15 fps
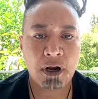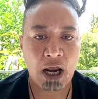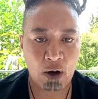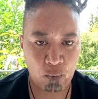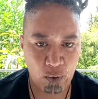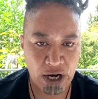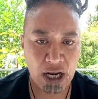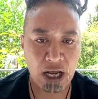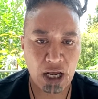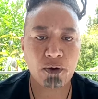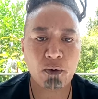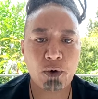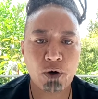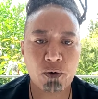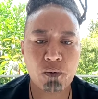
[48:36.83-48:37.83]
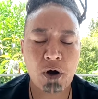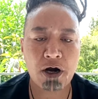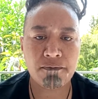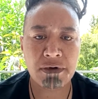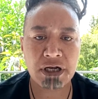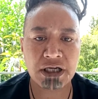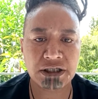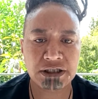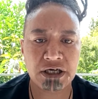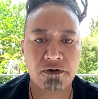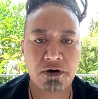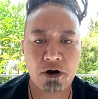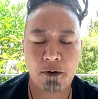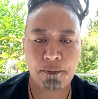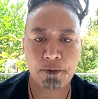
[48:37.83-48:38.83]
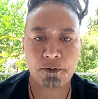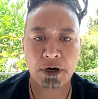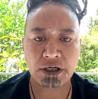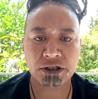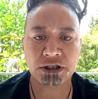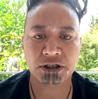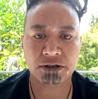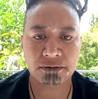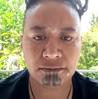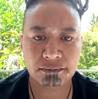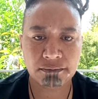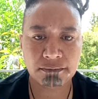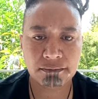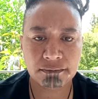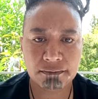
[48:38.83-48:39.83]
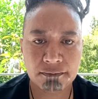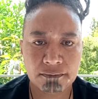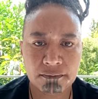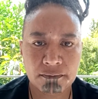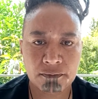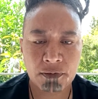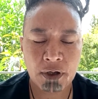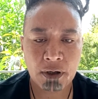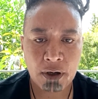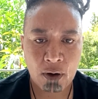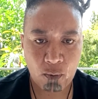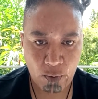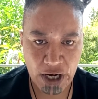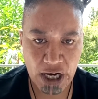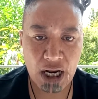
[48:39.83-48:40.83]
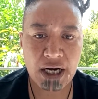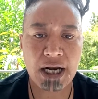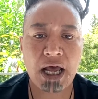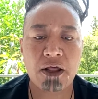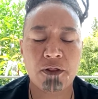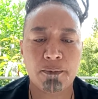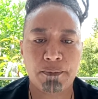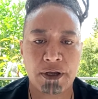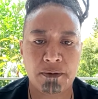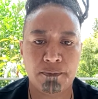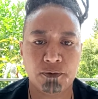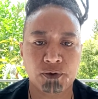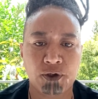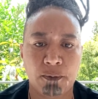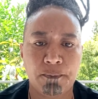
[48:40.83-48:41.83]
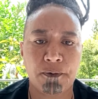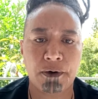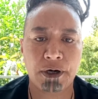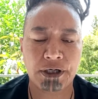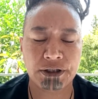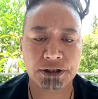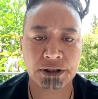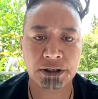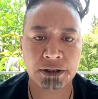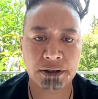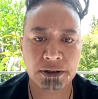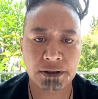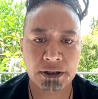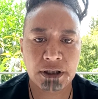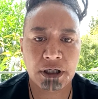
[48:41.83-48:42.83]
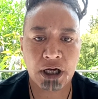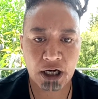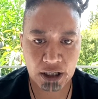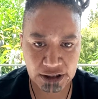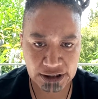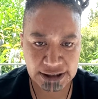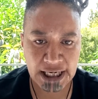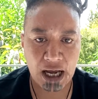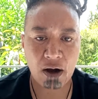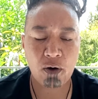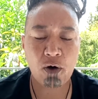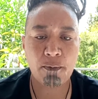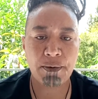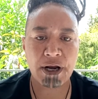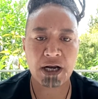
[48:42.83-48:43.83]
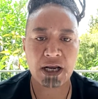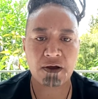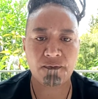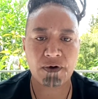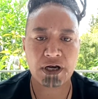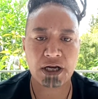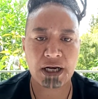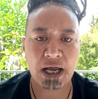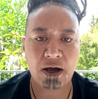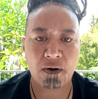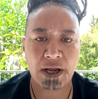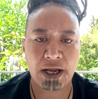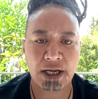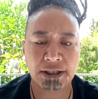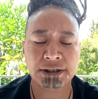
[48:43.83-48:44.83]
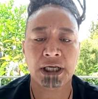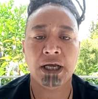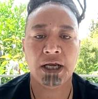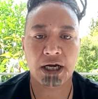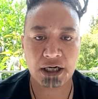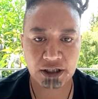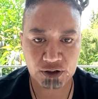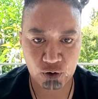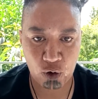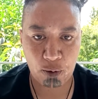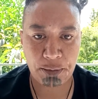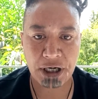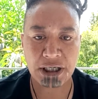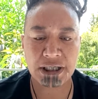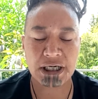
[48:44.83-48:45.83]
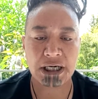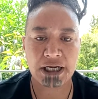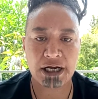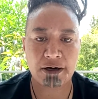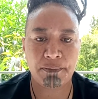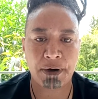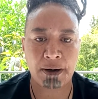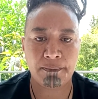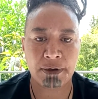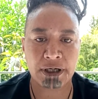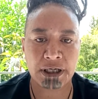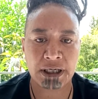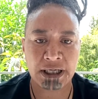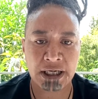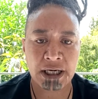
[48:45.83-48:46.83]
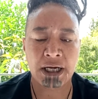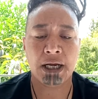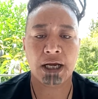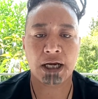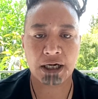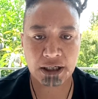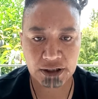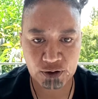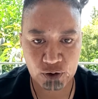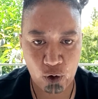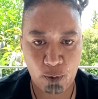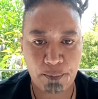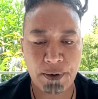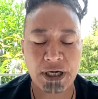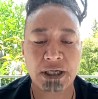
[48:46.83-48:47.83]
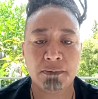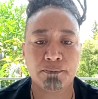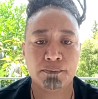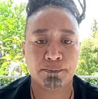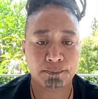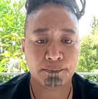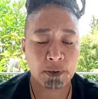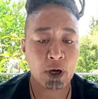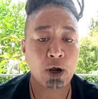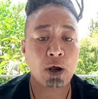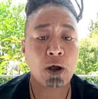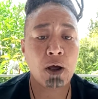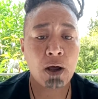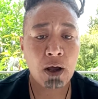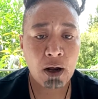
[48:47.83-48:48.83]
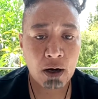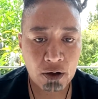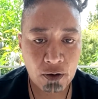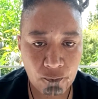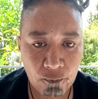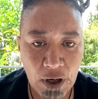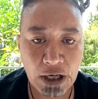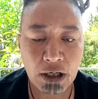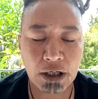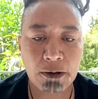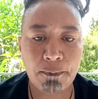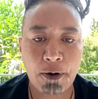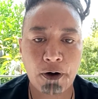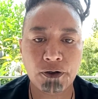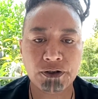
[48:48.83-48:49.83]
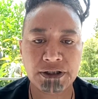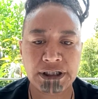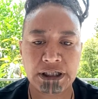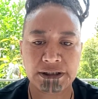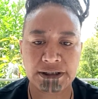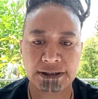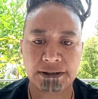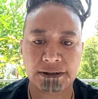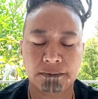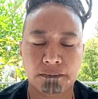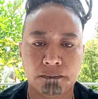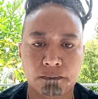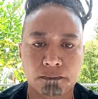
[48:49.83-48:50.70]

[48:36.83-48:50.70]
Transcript: and we are the worldwide military operation. We are now the people's operation. It has now all been given in our hands. It has all been declared publicly. It has all been correctly processed,